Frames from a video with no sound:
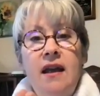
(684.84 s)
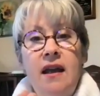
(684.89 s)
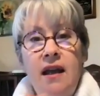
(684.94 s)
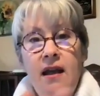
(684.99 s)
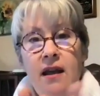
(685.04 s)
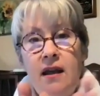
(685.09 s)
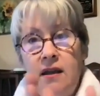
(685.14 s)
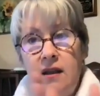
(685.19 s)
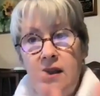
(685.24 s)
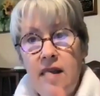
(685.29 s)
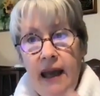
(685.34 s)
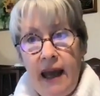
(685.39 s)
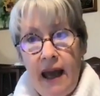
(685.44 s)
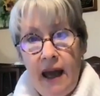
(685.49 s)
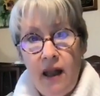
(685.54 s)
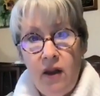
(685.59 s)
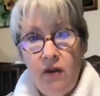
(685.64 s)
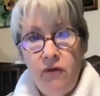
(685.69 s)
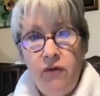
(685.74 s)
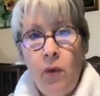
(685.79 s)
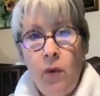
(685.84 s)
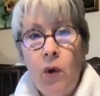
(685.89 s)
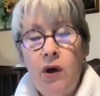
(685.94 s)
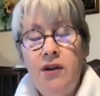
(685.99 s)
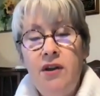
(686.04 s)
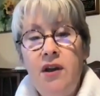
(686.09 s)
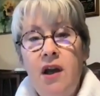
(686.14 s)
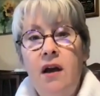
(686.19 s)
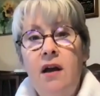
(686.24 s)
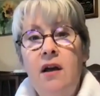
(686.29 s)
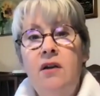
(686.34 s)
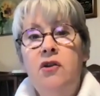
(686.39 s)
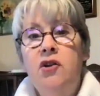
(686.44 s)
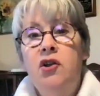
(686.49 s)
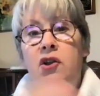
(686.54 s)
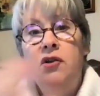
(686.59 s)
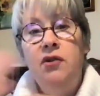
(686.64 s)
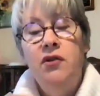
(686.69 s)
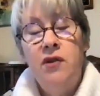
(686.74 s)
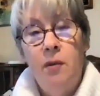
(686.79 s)
in California.
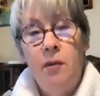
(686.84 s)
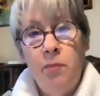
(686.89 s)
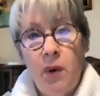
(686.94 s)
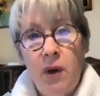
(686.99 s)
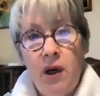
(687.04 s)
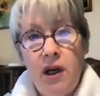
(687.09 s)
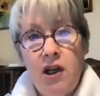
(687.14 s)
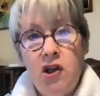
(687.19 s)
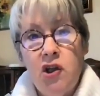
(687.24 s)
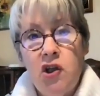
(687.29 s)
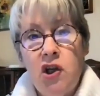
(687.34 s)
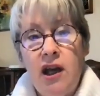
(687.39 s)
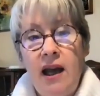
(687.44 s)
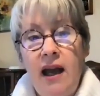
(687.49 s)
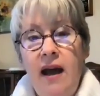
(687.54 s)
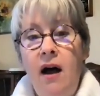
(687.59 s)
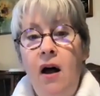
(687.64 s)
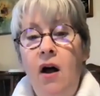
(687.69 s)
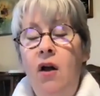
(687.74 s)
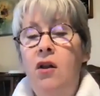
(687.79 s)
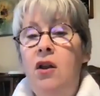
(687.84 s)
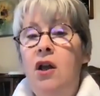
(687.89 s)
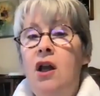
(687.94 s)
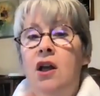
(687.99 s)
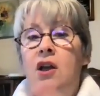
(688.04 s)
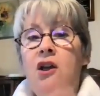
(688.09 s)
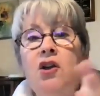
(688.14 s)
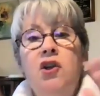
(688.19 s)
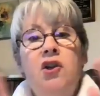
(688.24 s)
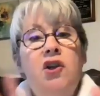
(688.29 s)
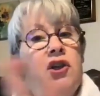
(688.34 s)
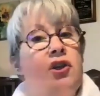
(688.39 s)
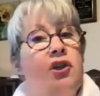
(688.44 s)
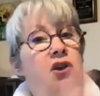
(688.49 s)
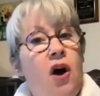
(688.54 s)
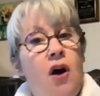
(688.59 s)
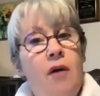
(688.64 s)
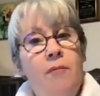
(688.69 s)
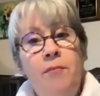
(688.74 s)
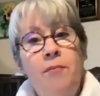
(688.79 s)
She's a British gal. She
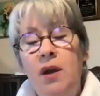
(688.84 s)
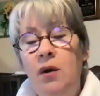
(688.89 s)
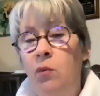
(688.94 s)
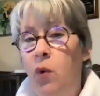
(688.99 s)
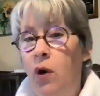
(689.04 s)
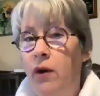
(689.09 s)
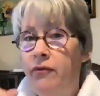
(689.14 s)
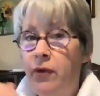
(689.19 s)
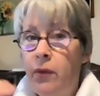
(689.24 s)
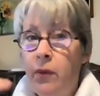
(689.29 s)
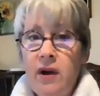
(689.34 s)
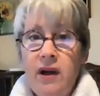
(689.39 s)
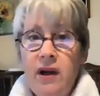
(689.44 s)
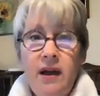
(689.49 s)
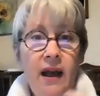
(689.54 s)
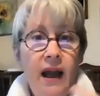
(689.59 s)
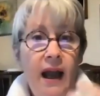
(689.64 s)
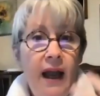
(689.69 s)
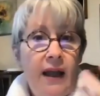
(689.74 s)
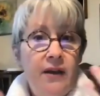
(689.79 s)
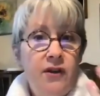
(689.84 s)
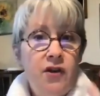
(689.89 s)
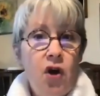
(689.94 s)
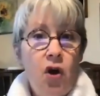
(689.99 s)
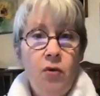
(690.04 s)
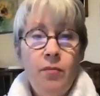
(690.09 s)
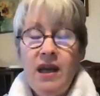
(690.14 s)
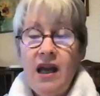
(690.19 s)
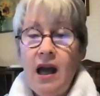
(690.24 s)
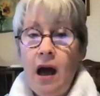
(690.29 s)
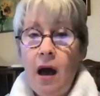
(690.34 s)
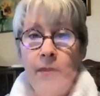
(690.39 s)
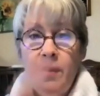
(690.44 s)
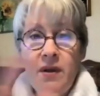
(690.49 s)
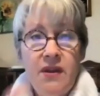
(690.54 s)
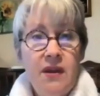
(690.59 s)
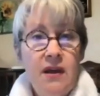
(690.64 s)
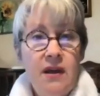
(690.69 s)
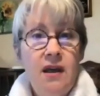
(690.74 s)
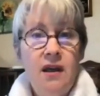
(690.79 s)
taught midwifery and
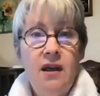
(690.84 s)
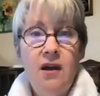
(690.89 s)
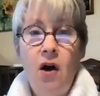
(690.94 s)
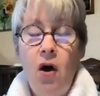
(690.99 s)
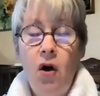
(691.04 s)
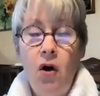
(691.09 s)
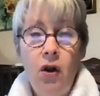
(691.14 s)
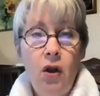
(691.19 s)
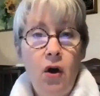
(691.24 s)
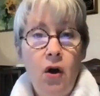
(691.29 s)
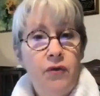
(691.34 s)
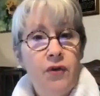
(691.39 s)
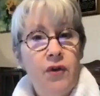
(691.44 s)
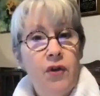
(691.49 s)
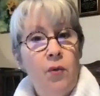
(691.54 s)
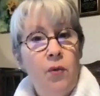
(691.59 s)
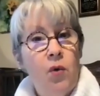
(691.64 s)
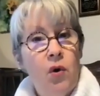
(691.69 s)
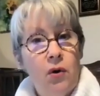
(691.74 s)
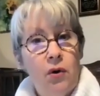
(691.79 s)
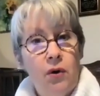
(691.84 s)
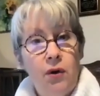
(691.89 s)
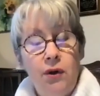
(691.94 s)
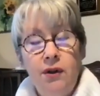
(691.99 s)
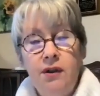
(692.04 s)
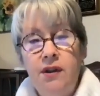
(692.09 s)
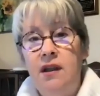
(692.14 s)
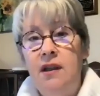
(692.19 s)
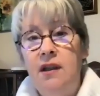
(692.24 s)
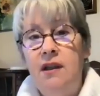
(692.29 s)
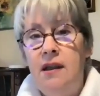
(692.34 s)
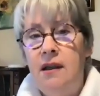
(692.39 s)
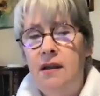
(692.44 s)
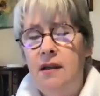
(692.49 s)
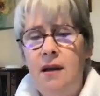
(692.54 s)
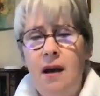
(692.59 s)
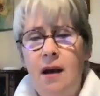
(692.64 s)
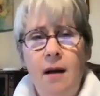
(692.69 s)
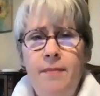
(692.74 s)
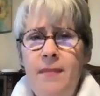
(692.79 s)
homeopathy all over the world and
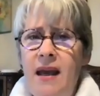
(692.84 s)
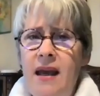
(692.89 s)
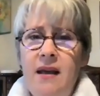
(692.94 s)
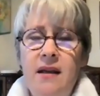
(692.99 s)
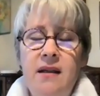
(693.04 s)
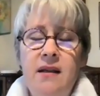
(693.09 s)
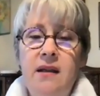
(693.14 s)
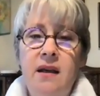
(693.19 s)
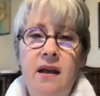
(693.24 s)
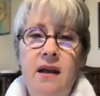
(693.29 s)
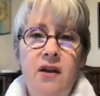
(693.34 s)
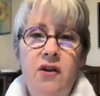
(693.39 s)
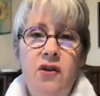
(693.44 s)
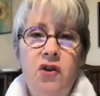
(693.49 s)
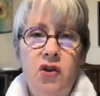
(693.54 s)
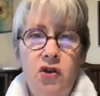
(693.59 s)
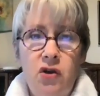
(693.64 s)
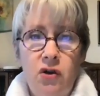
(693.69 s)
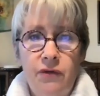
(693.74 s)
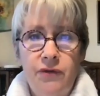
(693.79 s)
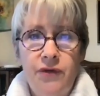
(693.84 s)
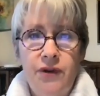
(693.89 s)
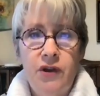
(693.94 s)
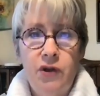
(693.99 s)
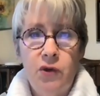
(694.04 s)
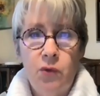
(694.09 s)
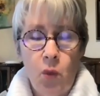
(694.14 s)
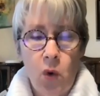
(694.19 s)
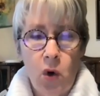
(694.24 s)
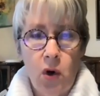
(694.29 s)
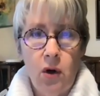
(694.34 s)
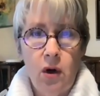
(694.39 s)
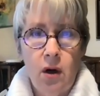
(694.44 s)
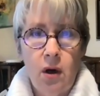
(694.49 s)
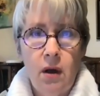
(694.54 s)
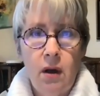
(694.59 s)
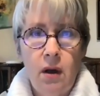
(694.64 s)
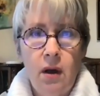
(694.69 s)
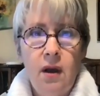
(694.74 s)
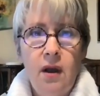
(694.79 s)
did amazing service
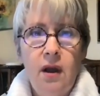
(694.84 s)
work.